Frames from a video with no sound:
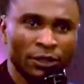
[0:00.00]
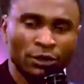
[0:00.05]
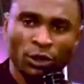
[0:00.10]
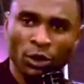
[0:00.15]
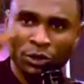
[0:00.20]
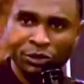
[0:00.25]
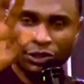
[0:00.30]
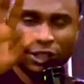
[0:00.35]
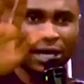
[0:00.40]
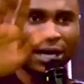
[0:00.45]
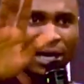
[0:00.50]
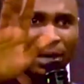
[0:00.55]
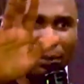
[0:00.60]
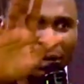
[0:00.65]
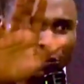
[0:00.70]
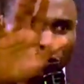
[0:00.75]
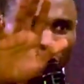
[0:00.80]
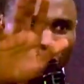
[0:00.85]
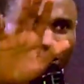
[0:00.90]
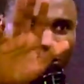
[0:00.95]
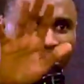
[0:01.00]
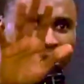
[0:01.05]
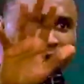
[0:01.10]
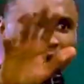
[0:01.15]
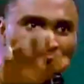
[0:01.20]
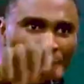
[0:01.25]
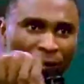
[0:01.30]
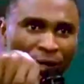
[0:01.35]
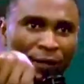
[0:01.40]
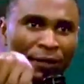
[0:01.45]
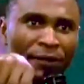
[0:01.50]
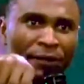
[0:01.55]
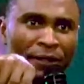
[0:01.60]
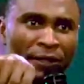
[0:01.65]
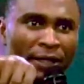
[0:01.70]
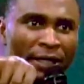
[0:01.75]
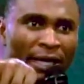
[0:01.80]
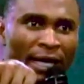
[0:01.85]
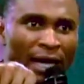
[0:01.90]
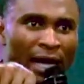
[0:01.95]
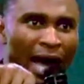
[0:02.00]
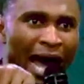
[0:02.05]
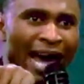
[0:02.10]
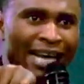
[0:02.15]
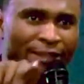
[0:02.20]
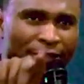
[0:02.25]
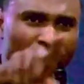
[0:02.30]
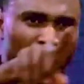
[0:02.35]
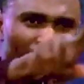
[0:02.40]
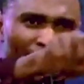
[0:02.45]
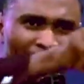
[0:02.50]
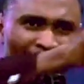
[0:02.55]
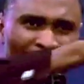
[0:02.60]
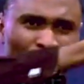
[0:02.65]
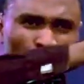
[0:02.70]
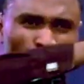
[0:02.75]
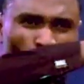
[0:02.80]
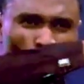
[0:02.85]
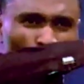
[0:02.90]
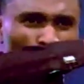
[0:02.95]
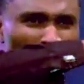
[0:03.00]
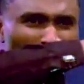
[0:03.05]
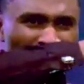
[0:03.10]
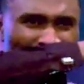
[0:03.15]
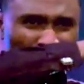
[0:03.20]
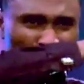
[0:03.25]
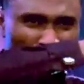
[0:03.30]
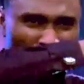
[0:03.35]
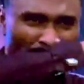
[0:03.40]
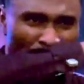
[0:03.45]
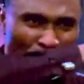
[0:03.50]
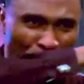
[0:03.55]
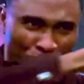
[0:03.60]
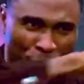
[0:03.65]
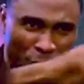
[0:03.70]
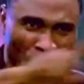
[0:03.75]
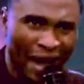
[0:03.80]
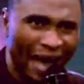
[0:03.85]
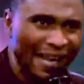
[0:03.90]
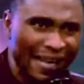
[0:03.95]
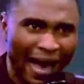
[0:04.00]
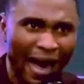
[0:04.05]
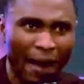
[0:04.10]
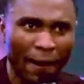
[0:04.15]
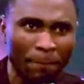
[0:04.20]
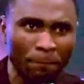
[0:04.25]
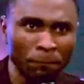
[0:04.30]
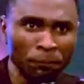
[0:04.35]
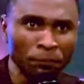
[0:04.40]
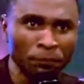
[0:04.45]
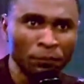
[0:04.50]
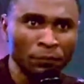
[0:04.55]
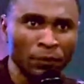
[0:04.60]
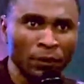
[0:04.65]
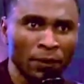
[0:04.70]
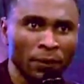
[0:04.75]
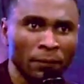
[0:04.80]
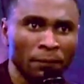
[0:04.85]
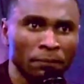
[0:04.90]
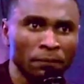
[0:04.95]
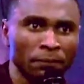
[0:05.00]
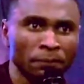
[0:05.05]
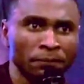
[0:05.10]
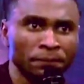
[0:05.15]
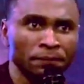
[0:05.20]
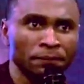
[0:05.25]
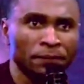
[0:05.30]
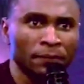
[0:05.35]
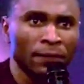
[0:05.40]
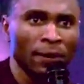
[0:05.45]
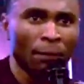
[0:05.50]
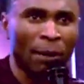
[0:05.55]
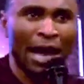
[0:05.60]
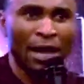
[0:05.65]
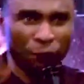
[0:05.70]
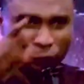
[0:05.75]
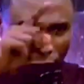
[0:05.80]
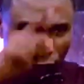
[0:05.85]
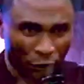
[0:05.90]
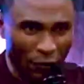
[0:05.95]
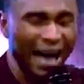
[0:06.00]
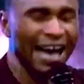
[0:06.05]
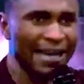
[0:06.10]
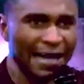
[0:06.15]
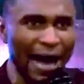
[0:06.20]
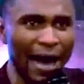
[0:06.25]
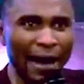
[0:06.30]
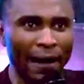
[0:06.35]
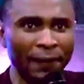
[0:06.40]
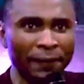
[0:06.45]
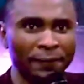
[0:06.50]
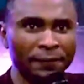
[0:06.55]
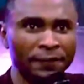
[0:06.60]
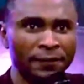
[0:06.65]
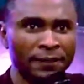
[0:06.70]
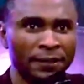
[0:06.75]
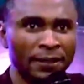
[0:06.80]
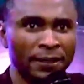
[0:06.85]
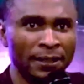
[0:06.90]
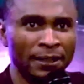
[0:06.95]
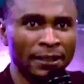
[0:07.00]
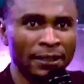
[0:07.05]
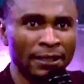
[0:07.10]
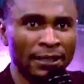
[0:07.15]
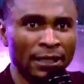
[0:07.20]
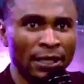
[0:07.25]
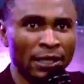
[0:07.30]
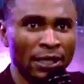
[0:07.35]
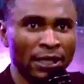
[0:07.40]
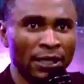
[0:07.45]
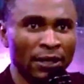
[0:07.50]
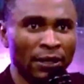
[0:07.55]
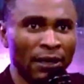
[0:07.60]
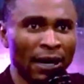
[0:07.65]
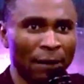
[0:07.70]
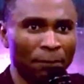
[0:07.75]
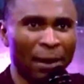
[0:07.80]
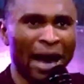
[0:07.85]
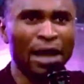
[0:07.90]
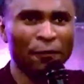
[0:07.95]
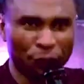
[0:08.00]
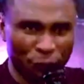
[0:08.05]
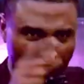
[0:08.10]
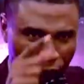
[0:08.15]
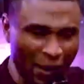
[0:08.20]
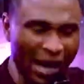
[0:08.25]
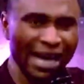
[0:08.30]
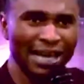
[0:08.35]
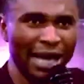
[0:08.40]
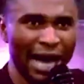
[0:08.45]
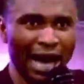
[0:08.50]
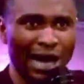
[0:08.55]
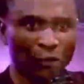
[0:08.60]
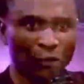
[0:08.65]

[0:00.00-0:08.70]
Don't say amen, just allow me. I delete those marks by fire. By fire. By fire.